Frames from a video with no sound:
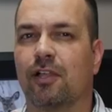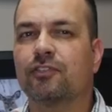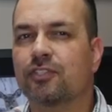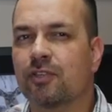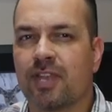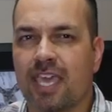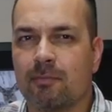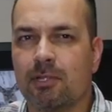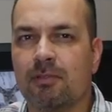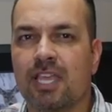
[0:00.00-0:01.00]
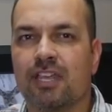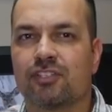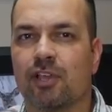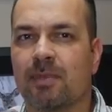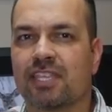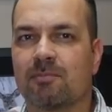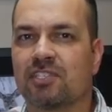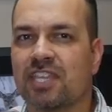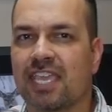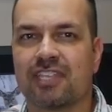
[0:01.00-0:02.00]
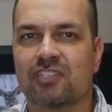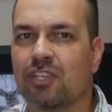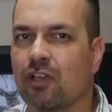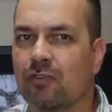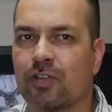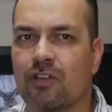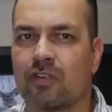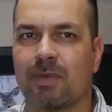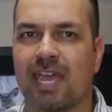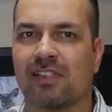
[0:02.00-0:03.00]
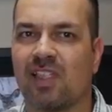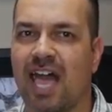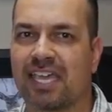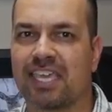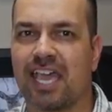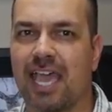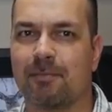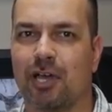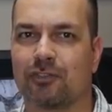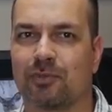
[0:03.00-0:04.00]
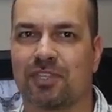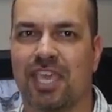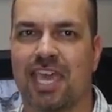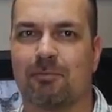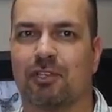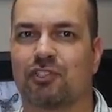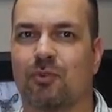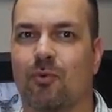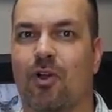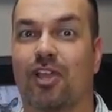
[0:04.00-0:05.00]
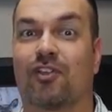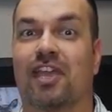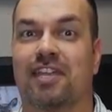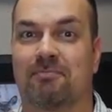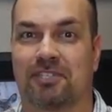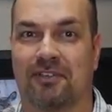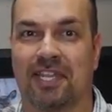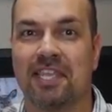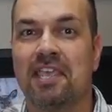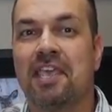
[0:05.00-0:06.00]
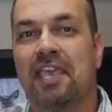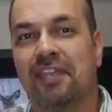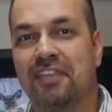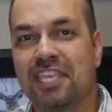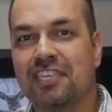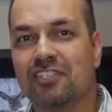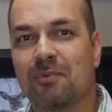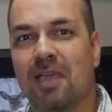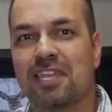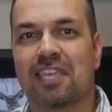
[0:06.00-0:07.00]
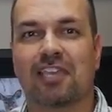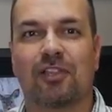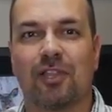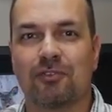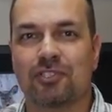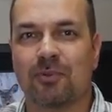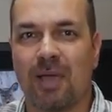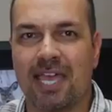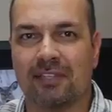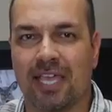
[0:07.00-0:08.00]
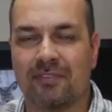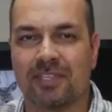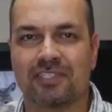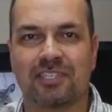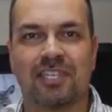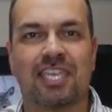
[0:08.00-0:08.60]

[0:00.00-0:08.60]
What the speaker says: closer to an animal? Don't make the mistake I see over and over by locking eyeballs with the animal as you walk right up to it. An easy way to get close to wildlife is to